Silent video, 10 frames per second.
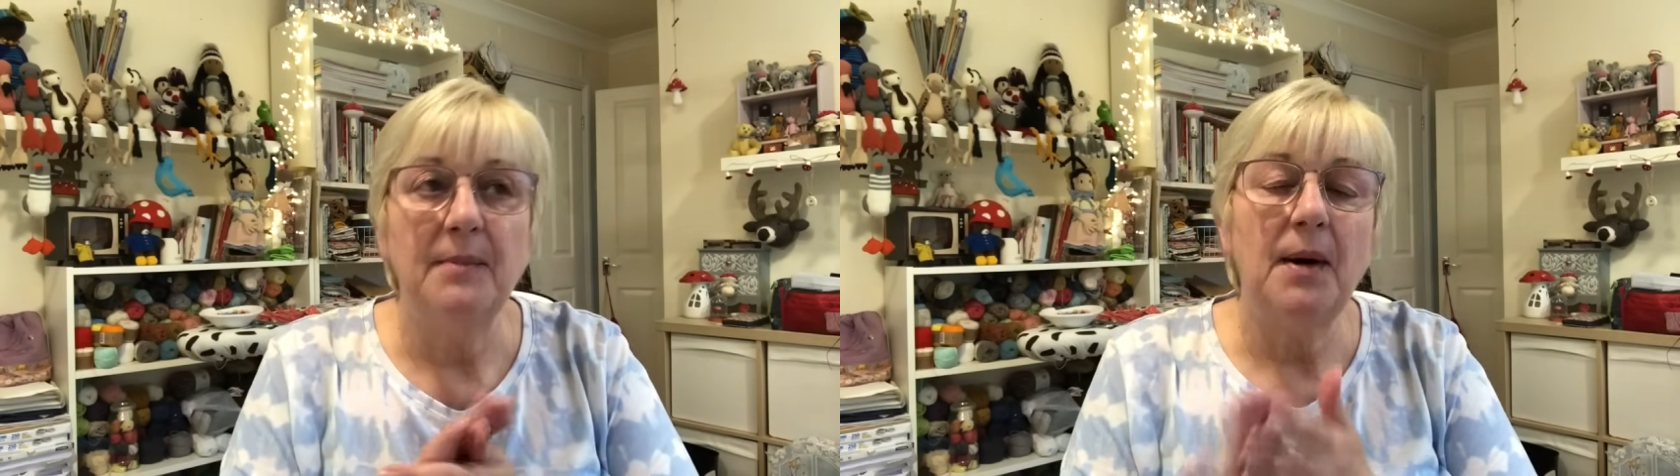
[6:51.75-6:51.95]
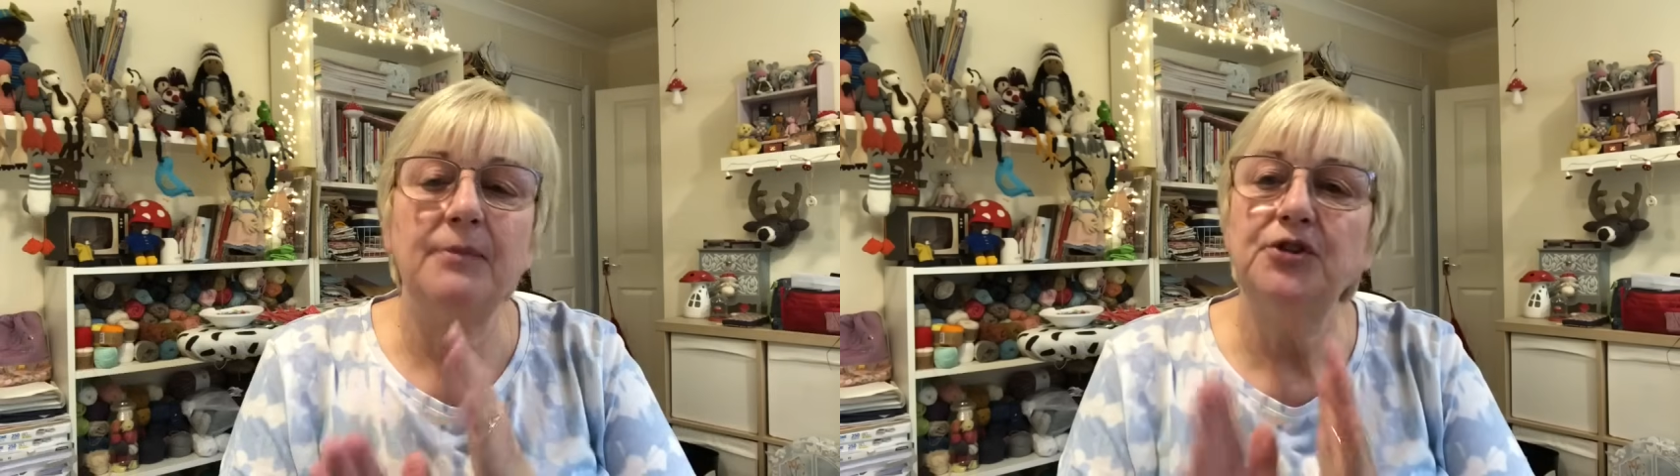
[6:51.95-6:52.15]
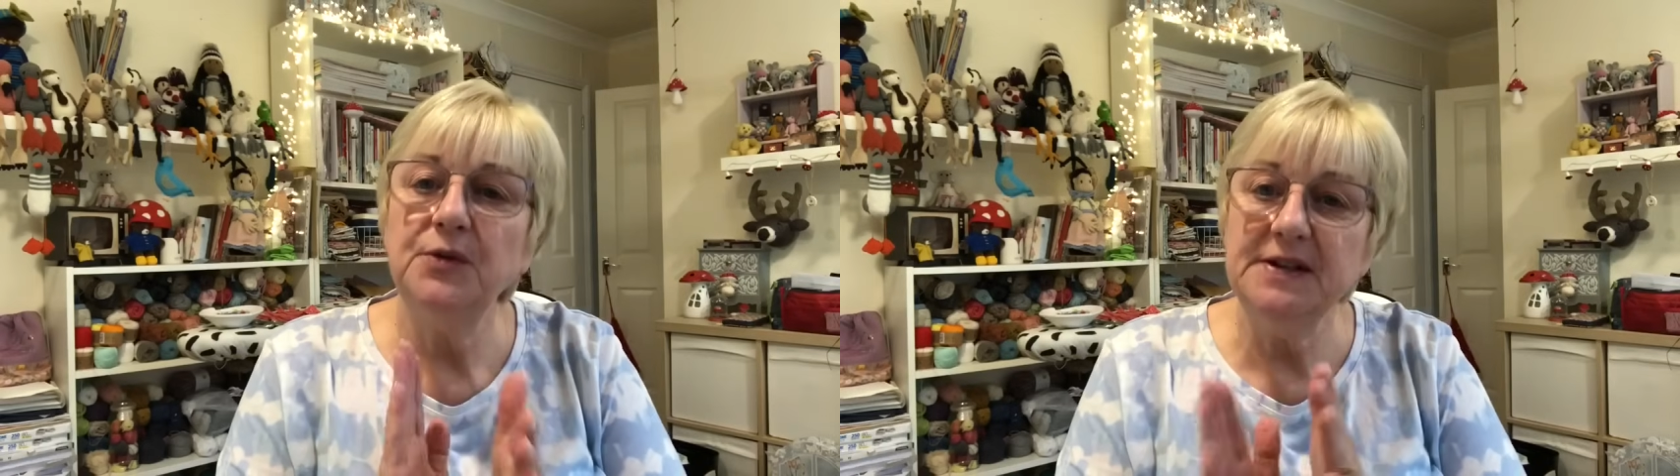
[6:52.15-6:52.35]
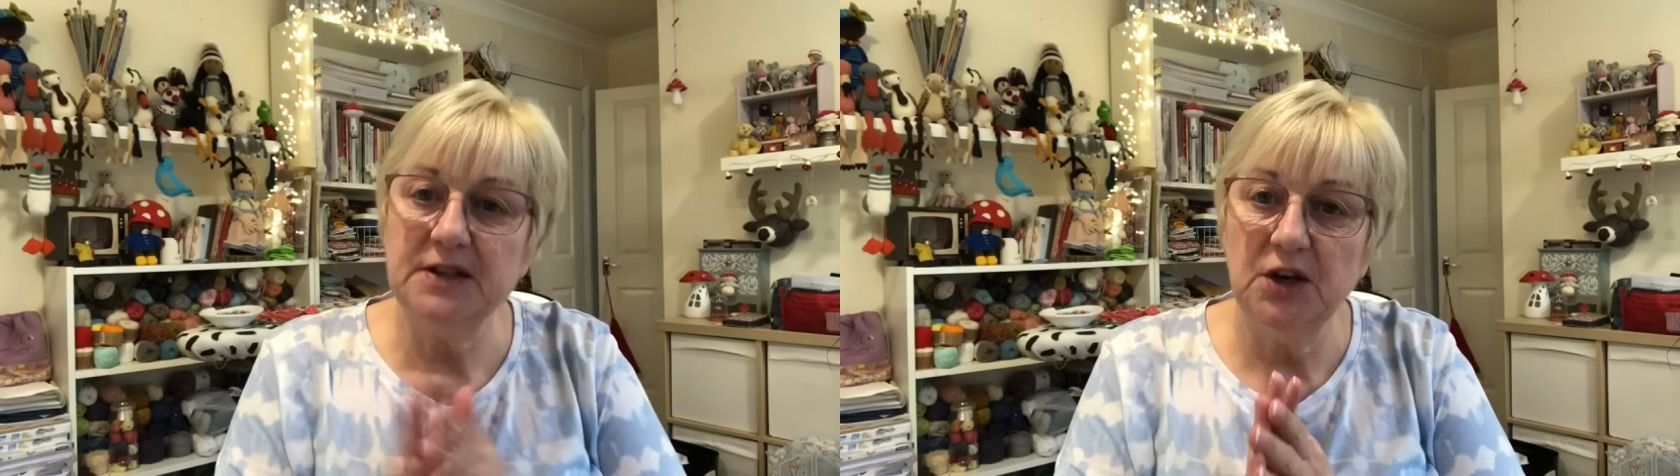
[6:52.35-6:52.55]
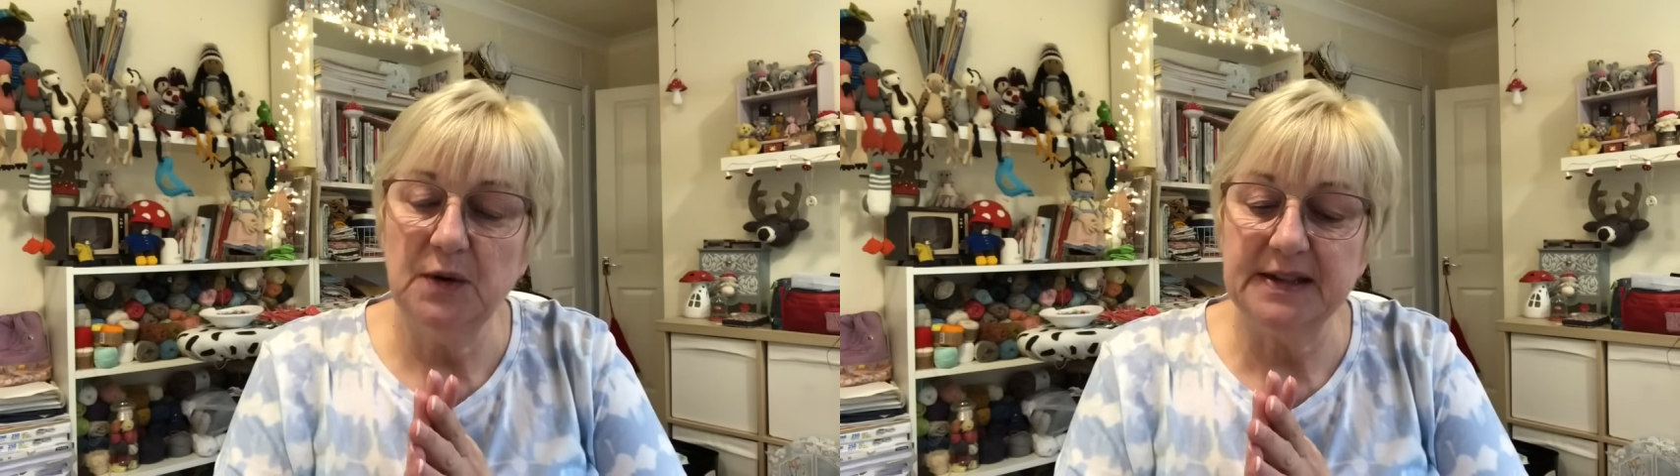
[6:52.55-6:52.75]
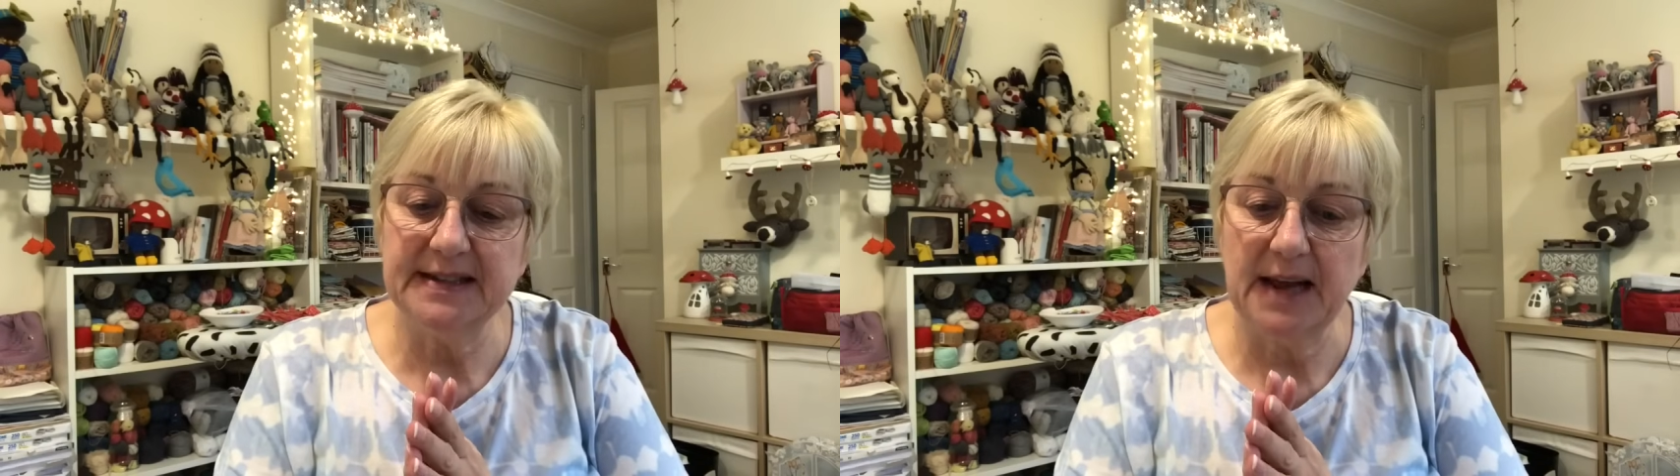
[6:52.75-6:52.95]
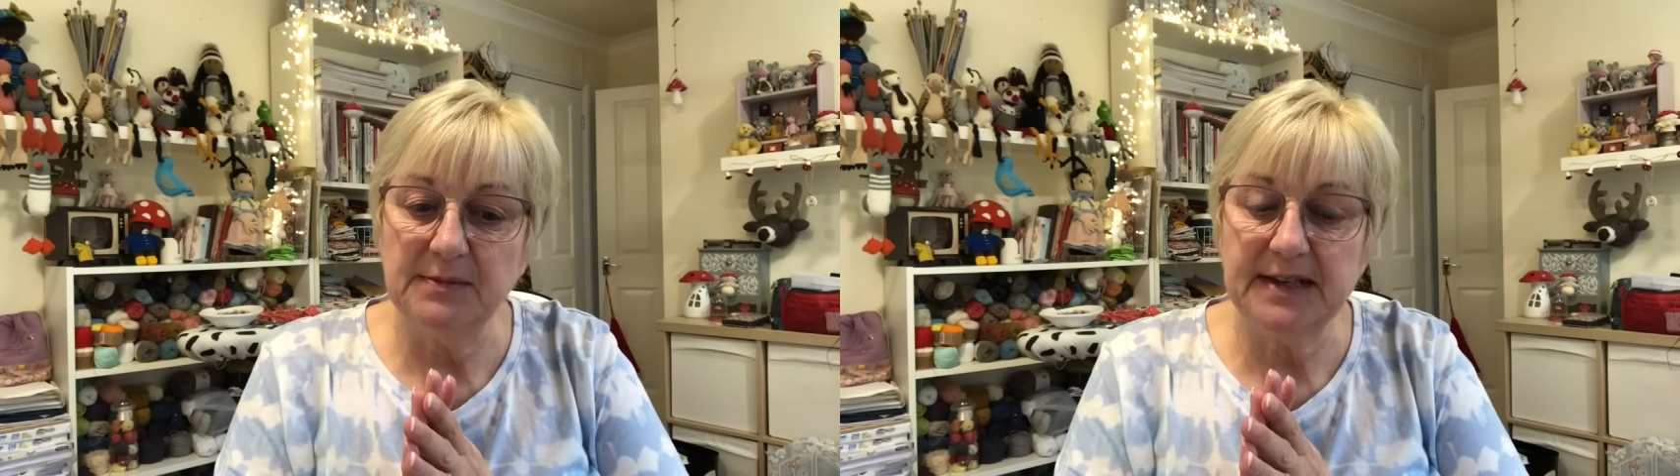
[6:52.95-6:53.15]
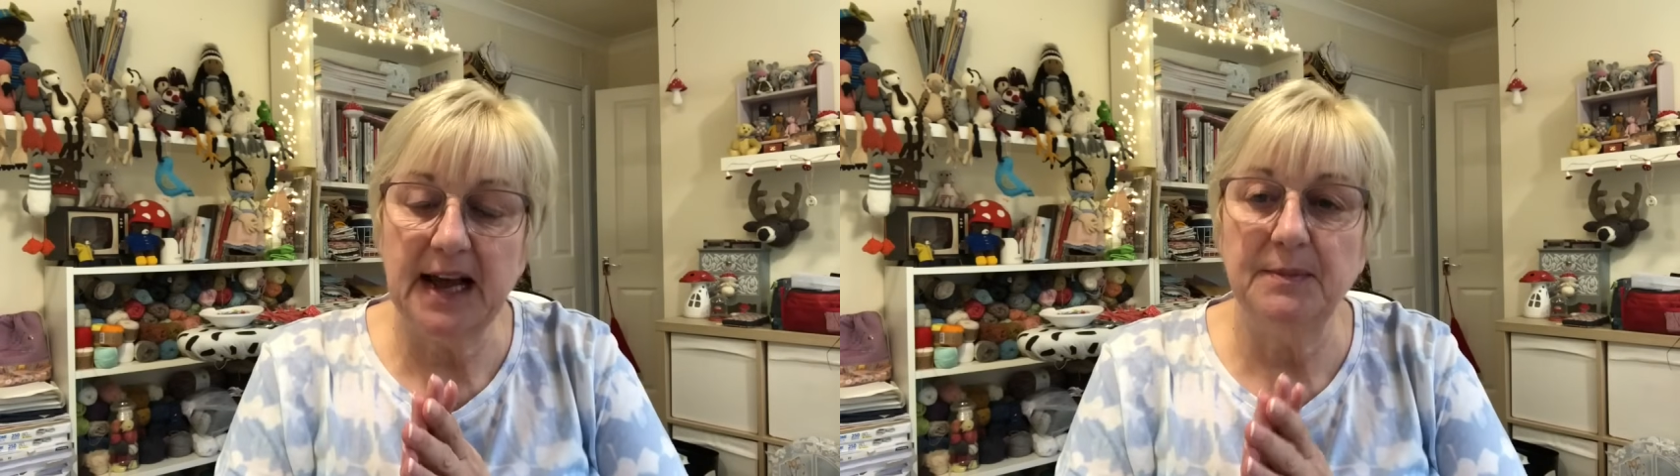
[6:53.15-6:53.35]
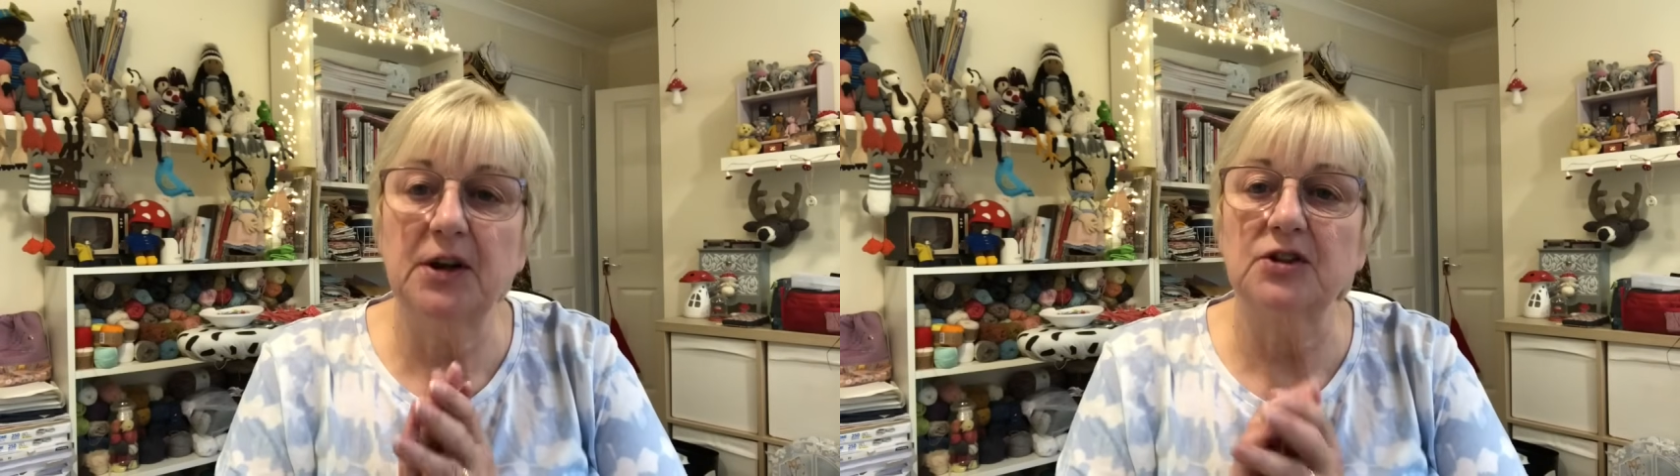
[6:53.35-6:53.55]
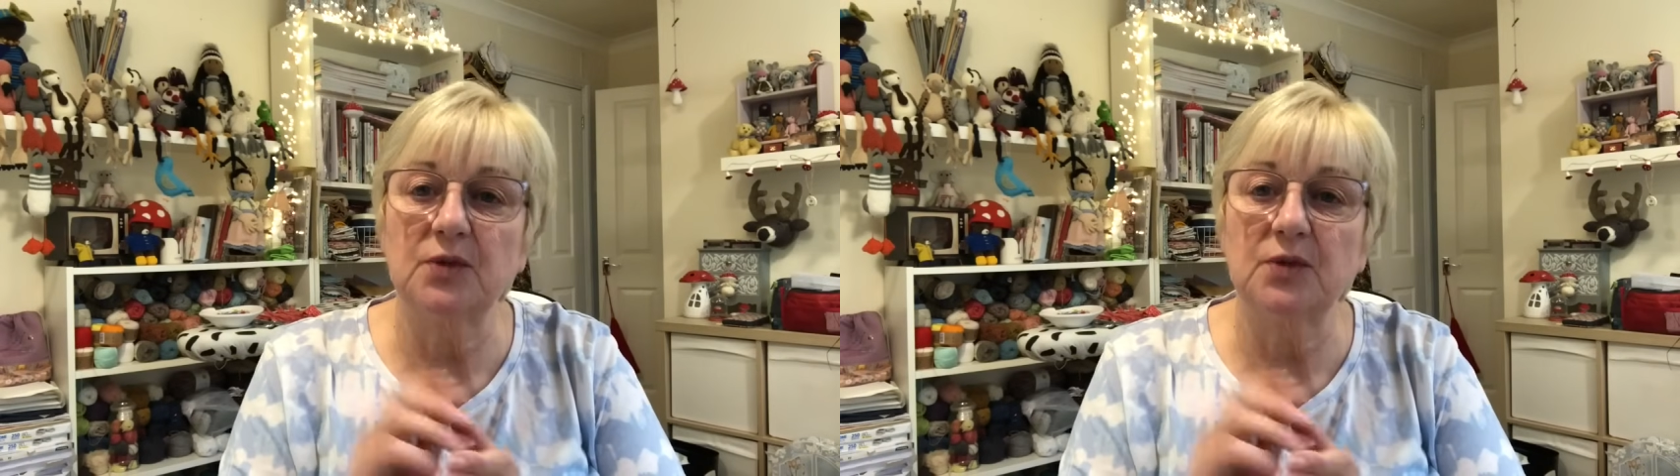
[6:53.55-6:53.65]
I'm doing 2 at the same time because